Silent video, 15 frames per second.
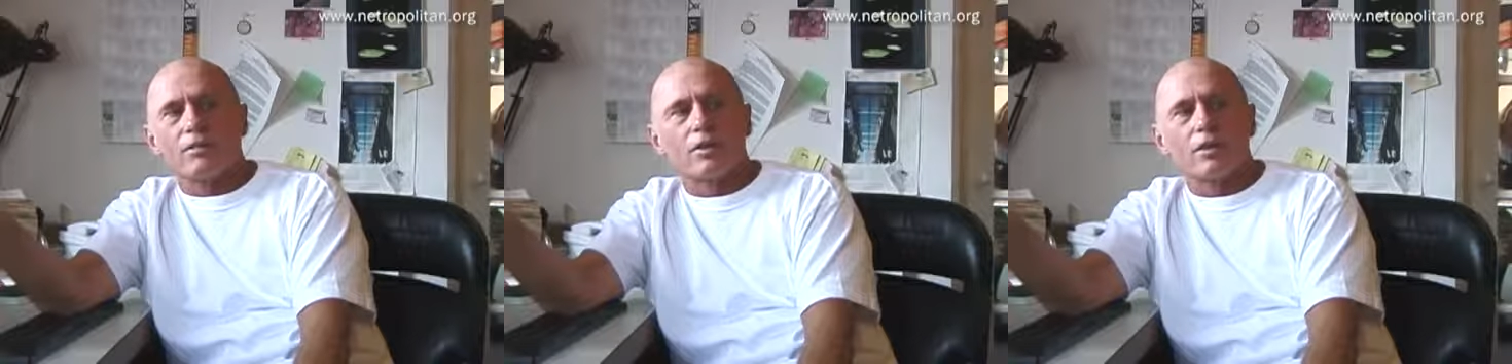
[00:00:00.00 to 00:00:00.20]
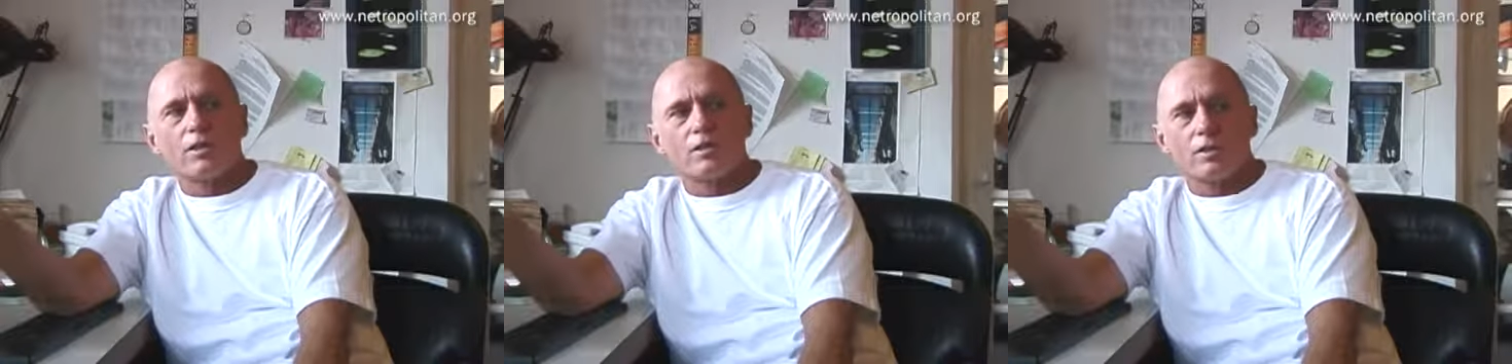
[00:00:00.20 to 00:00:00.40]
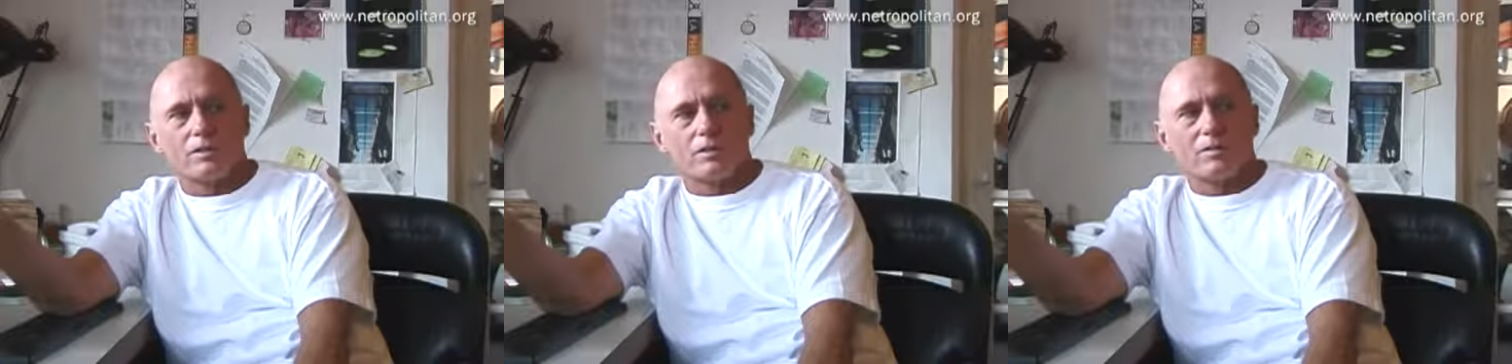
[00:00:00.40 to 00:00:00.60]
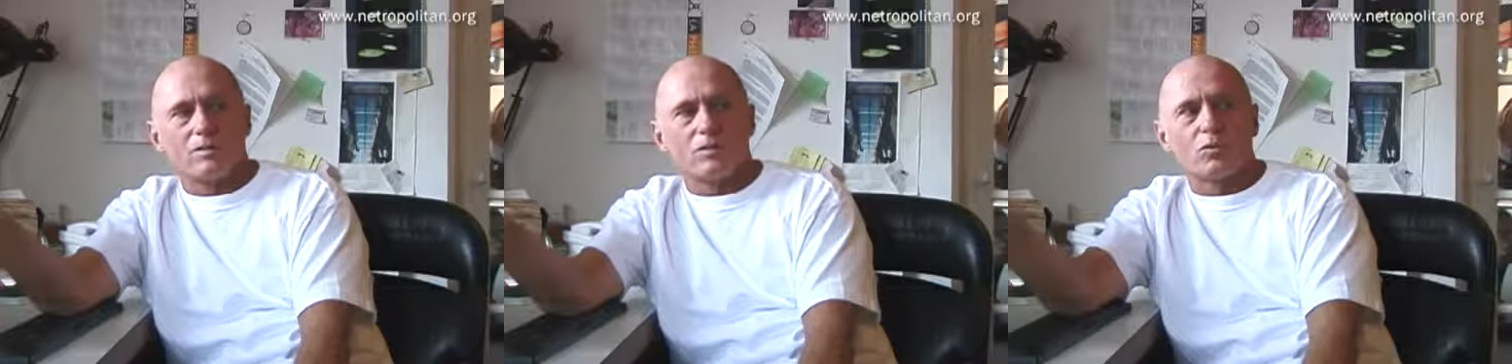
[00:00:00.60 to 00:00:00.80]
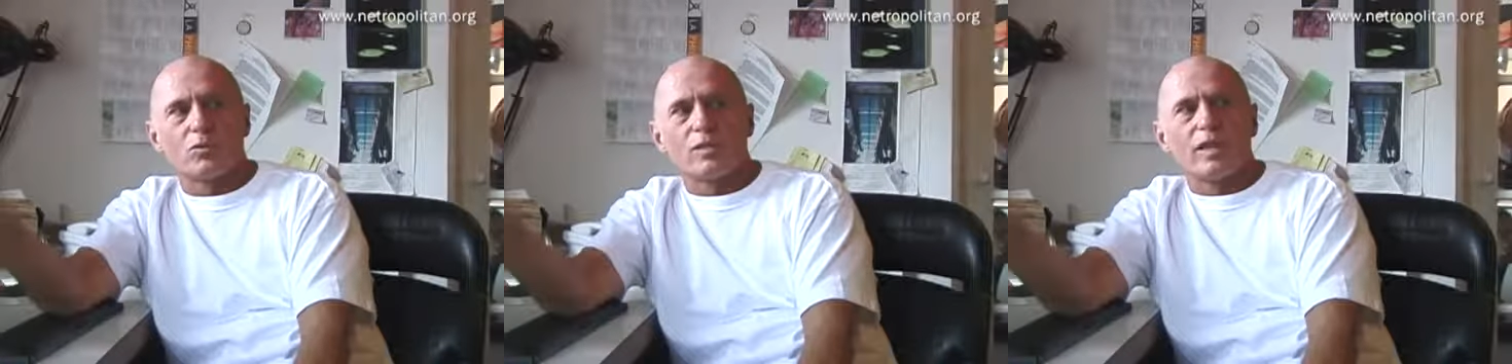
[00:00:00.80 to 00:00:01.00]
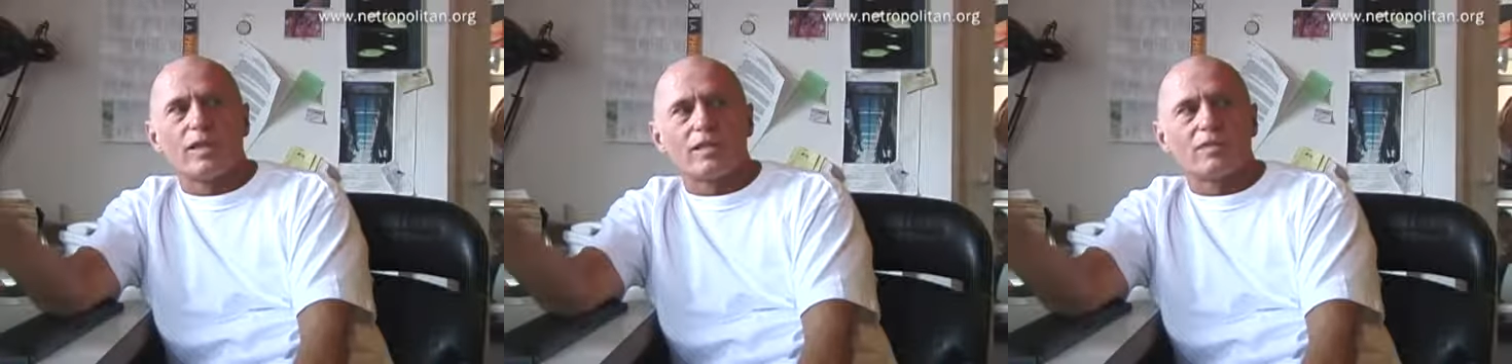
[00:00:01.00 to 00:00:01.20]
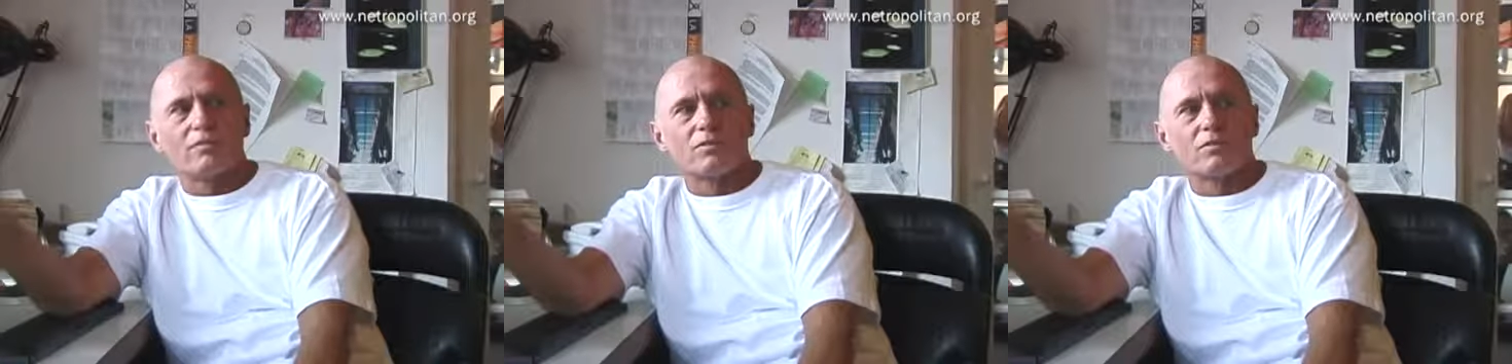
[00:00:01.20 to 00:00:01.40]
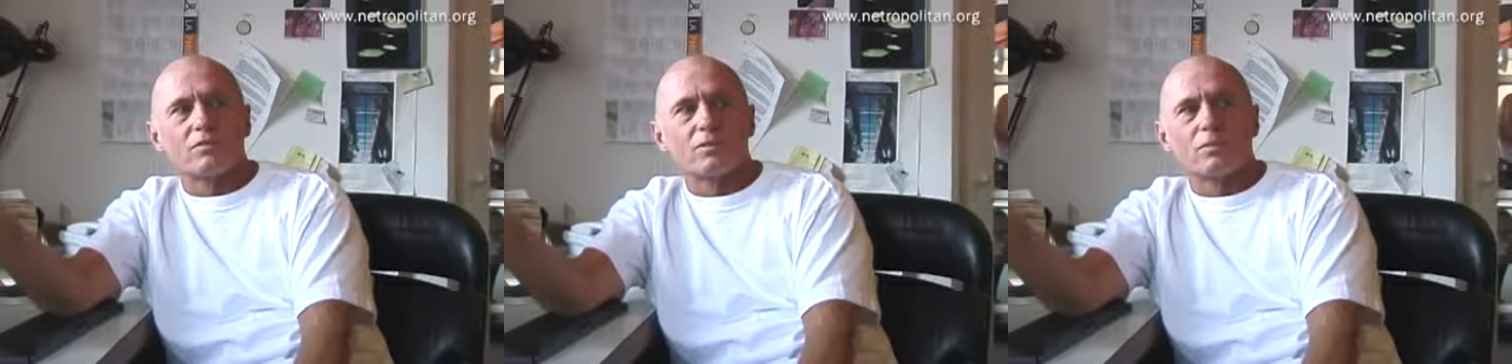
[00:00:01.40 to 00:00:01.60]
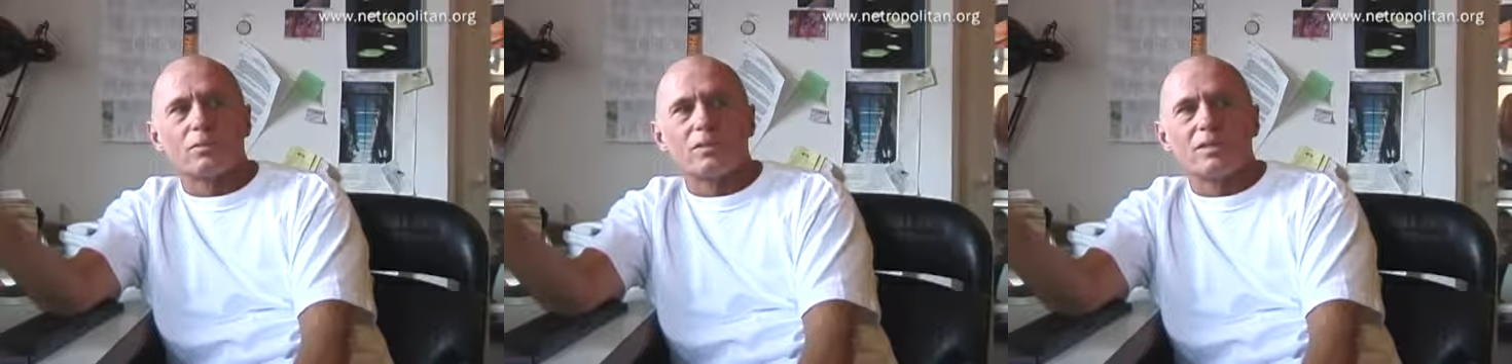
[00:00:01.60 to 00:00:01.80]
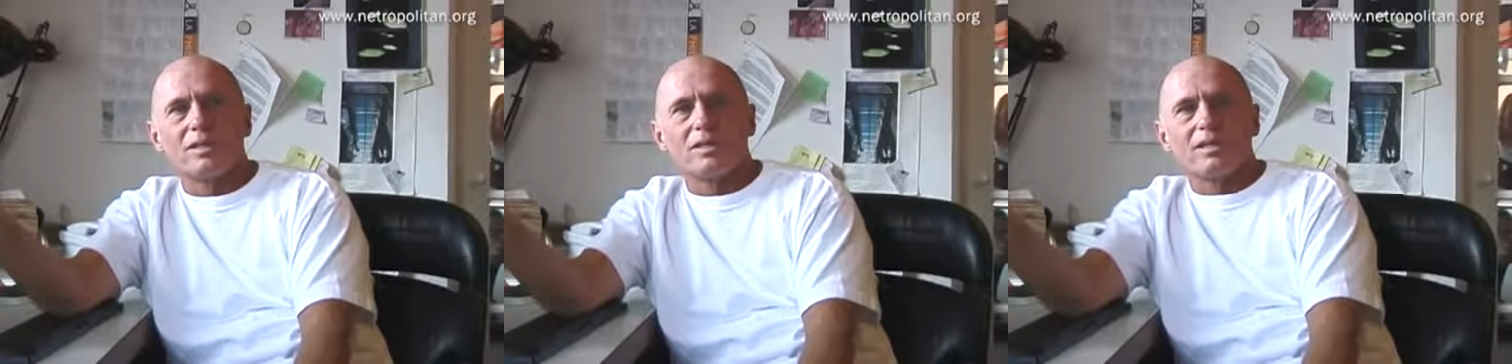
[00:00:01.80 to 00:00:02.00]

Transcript: very creative group,